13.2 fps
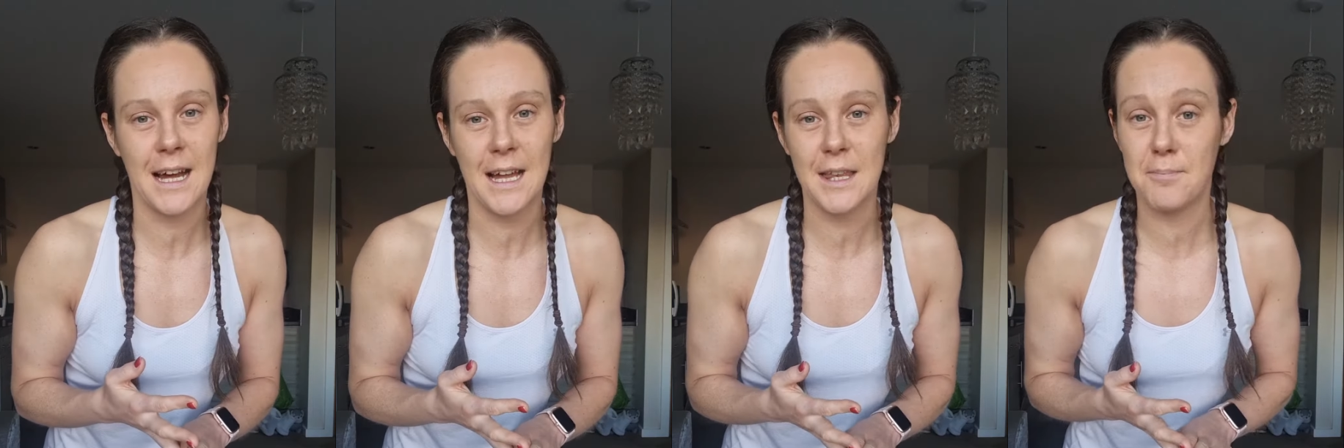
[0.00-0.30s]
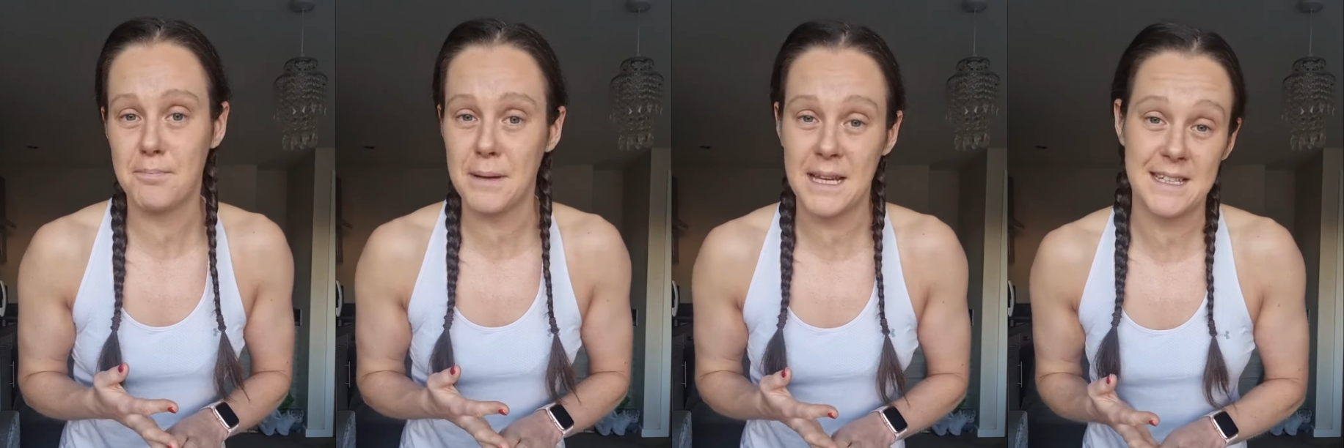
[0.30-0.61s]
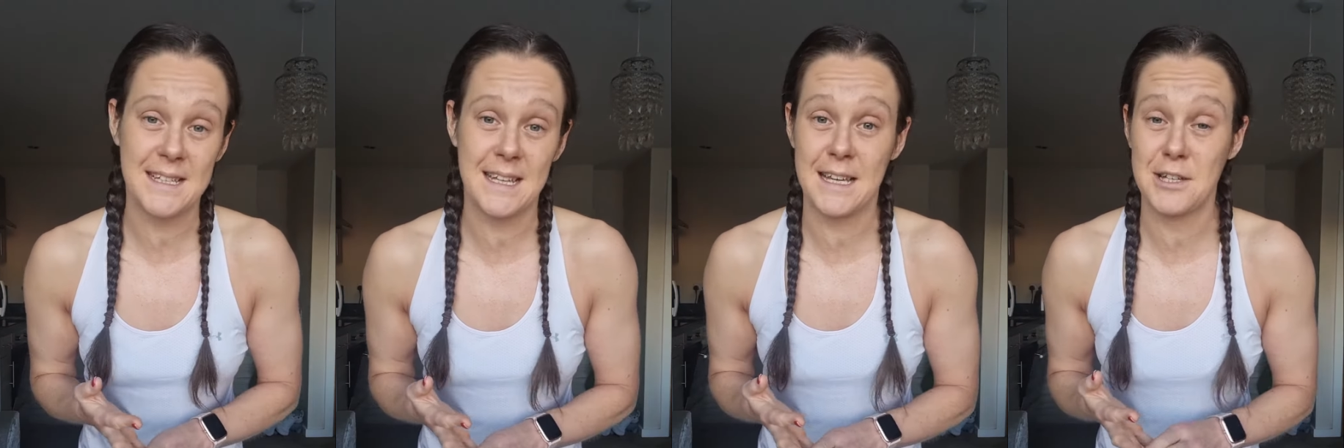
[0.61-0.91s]
And the
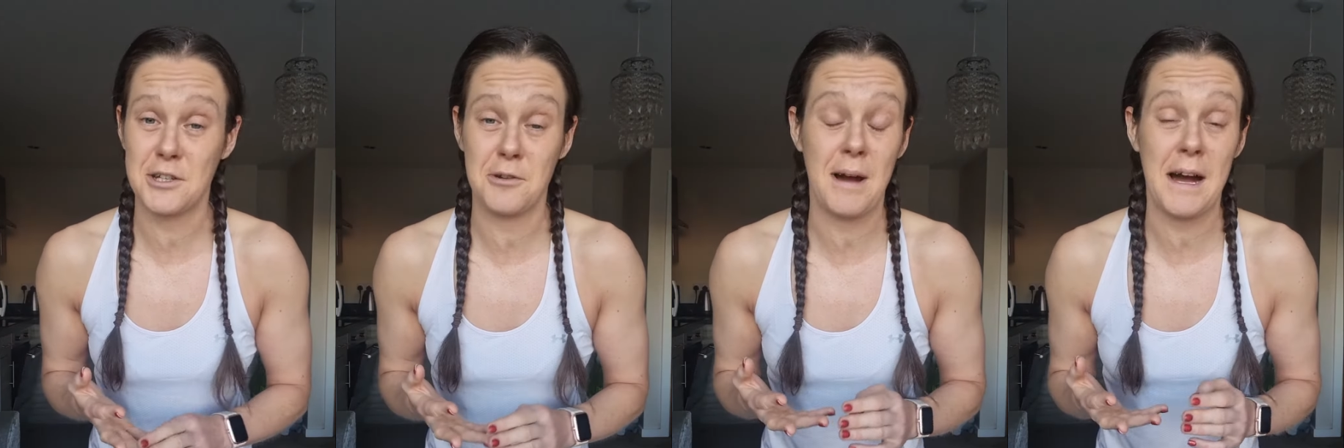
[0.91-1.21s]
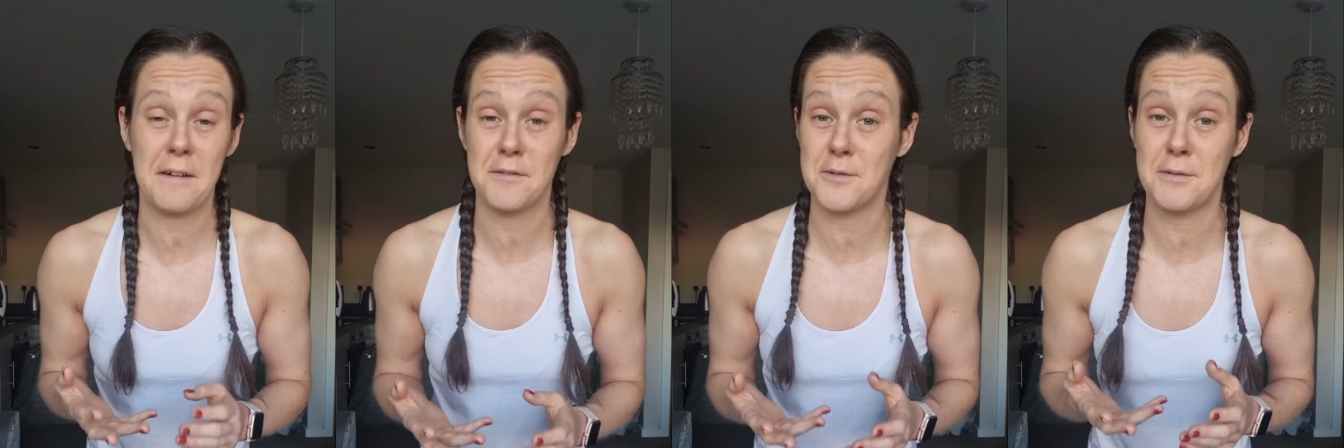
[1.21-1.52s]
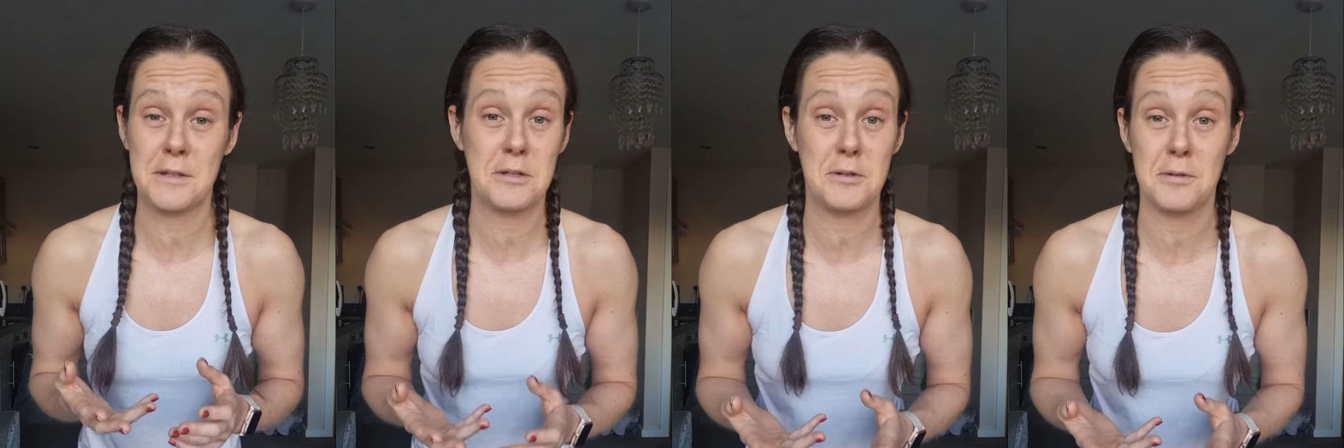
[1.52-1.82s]
biggest thing is you have to
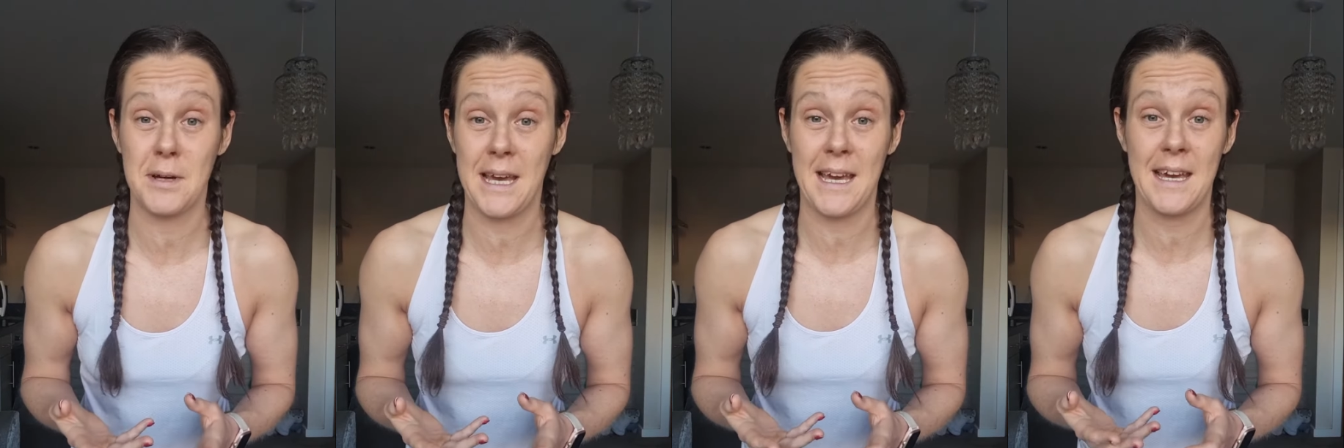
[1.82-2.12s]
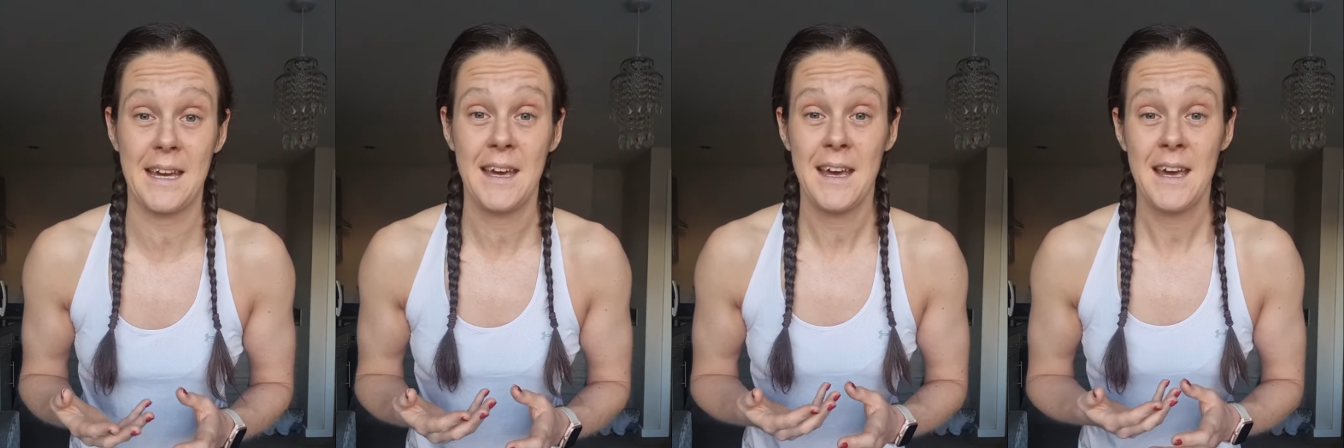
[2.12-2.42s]
enjoy it.